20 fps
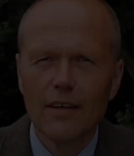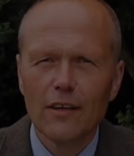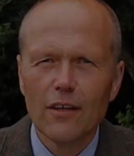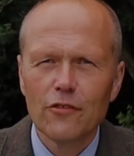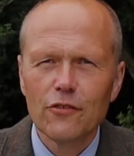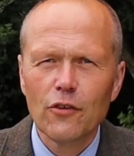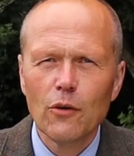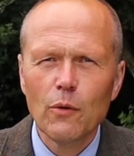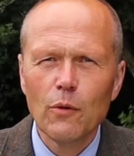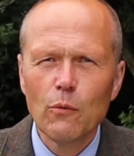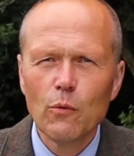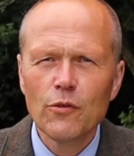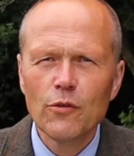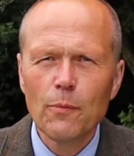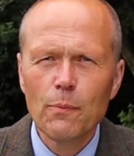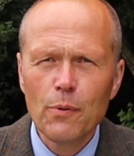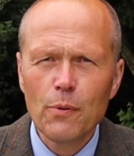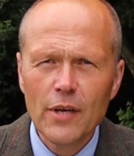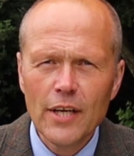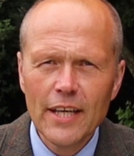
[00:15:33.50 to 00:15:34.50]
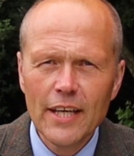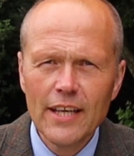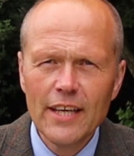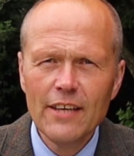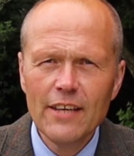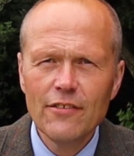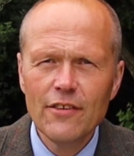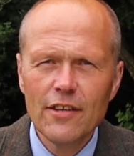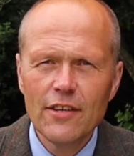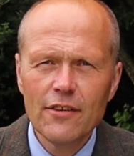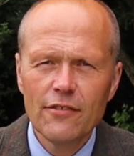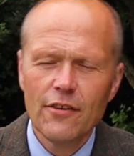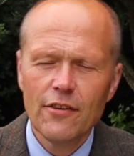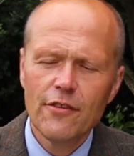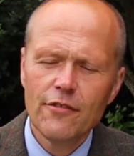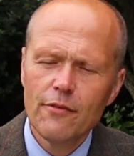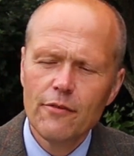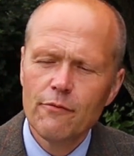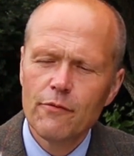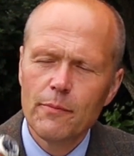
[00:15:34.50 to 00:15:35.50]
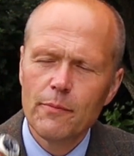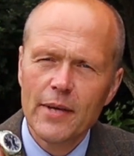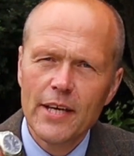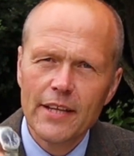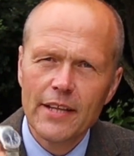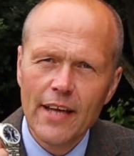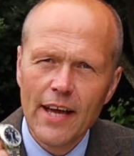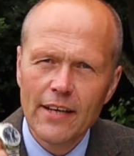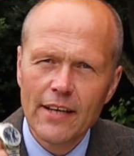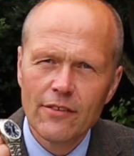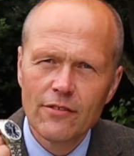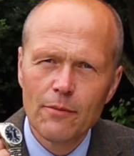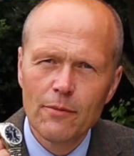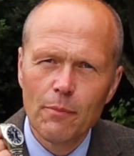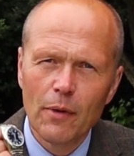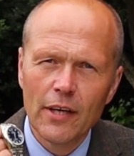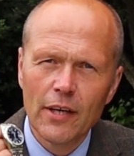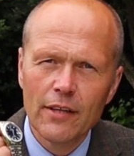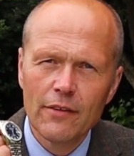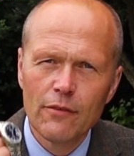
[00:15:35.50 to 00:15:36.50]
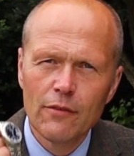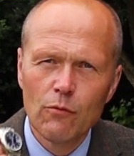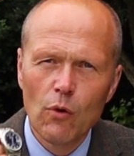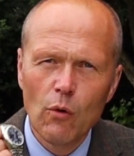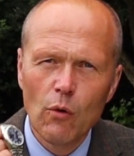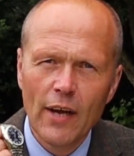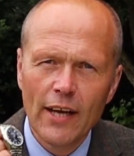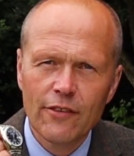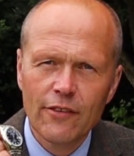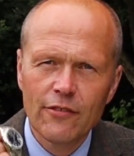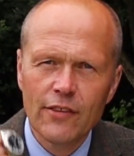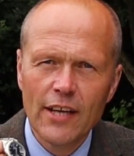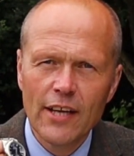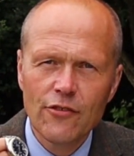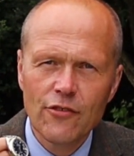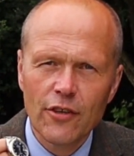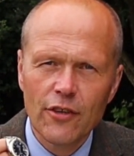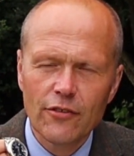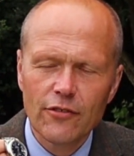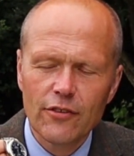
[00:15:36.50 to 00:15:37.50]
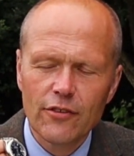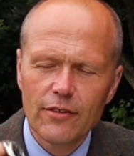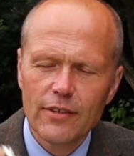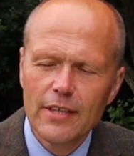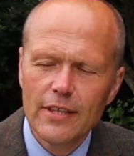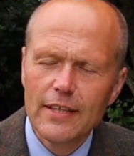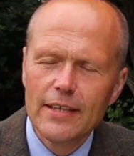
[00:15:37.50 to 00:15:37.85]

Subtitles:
So it was a pretty easy decision for me in the end to buy the Rolex Datejust.